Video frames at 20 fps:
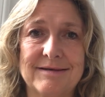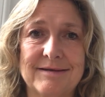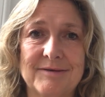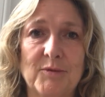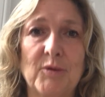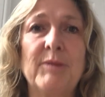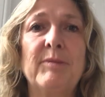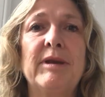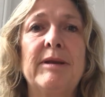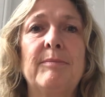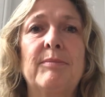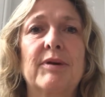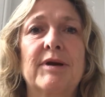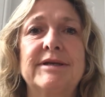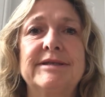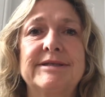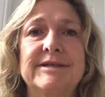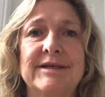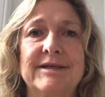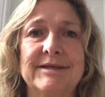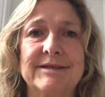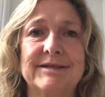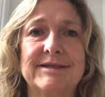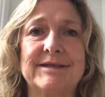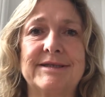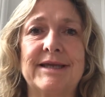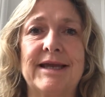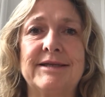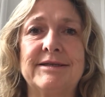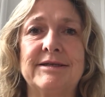Women prisoners
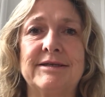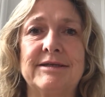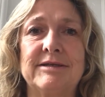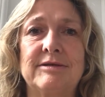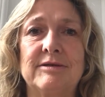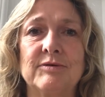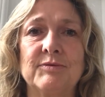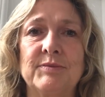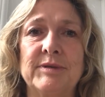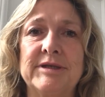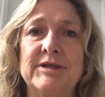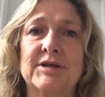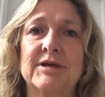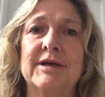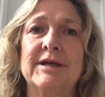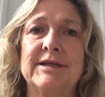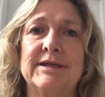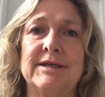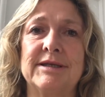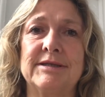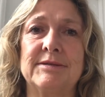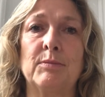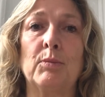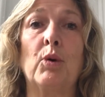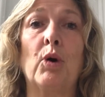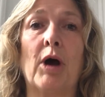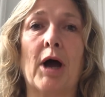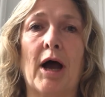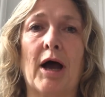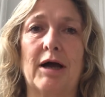tended to be treated
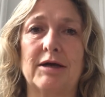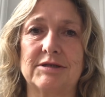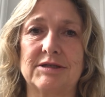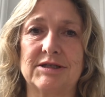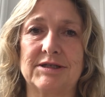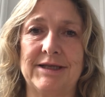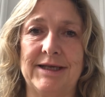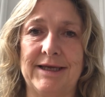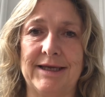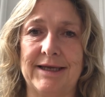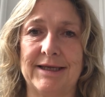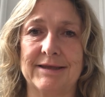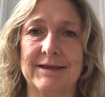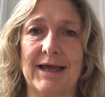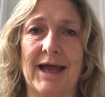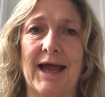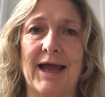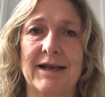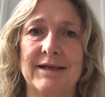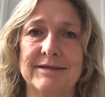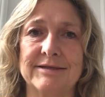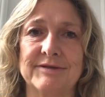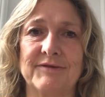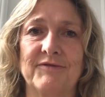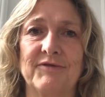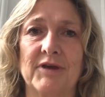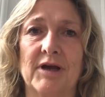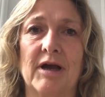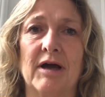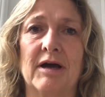more harshly at the hands
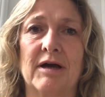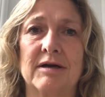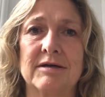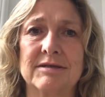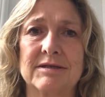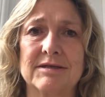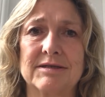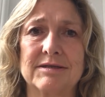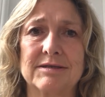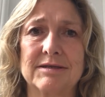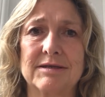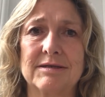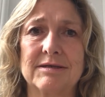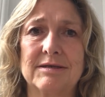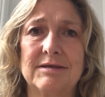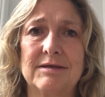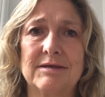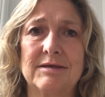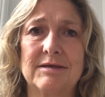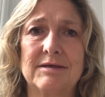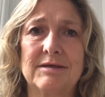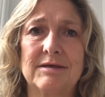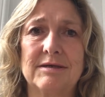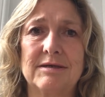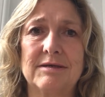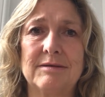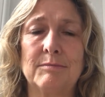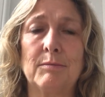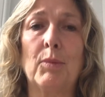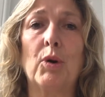of the guards.
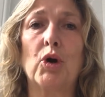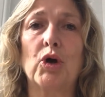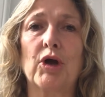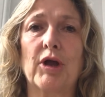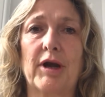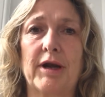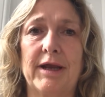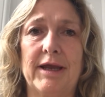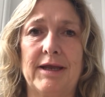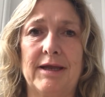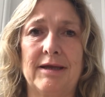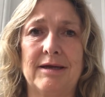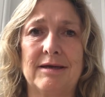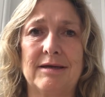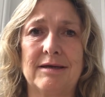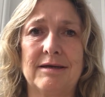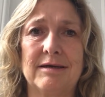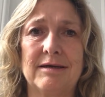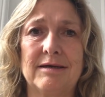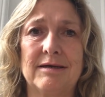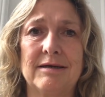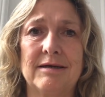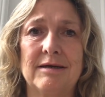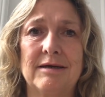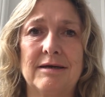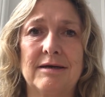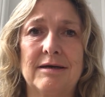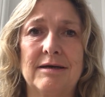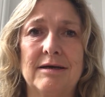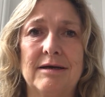Mockery,
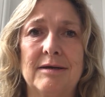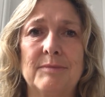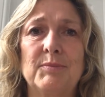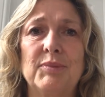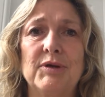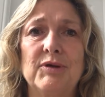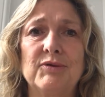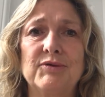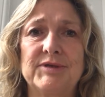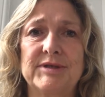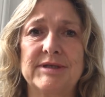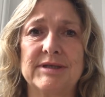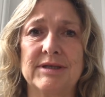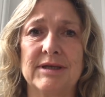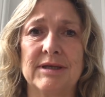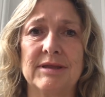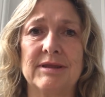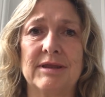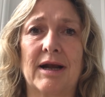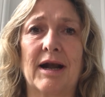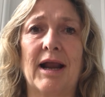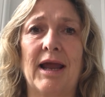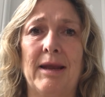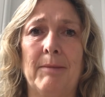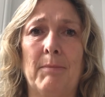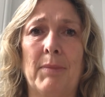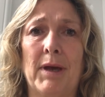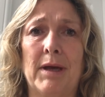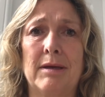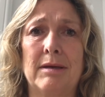abuse, and
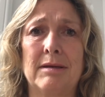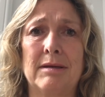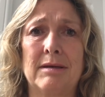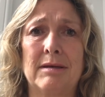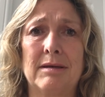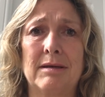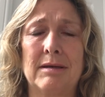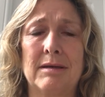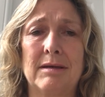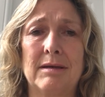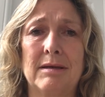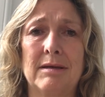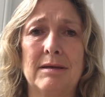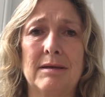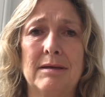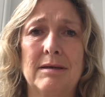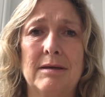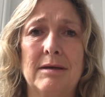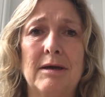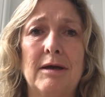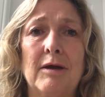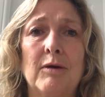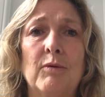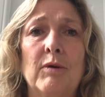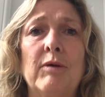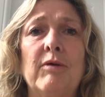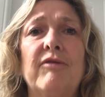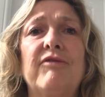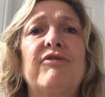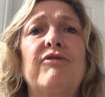rape.
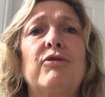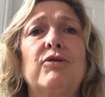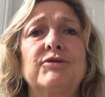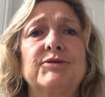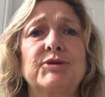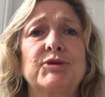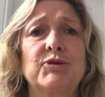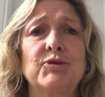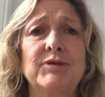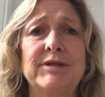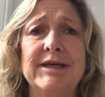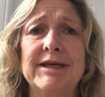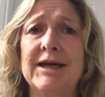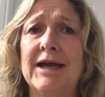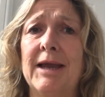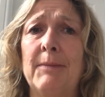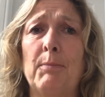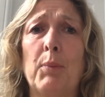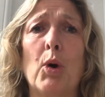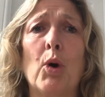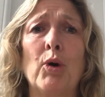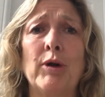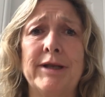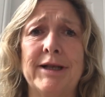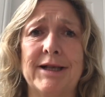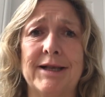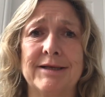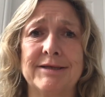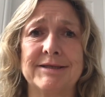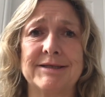We were forced to dig a
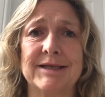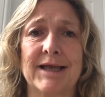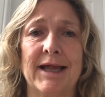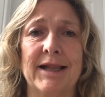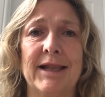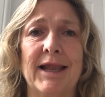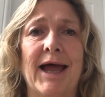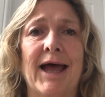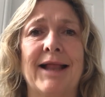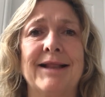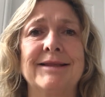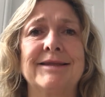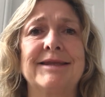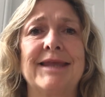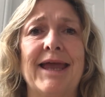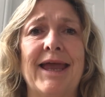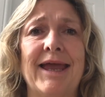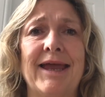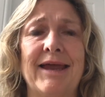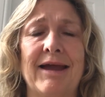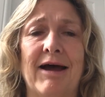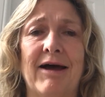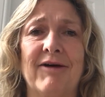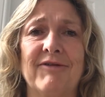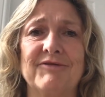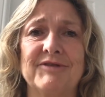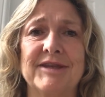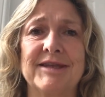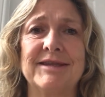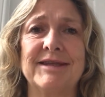pointless canal day
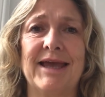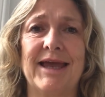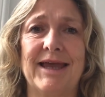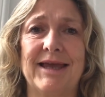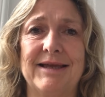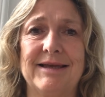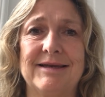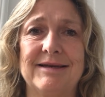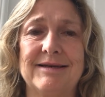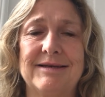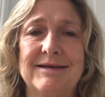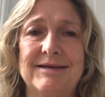after day.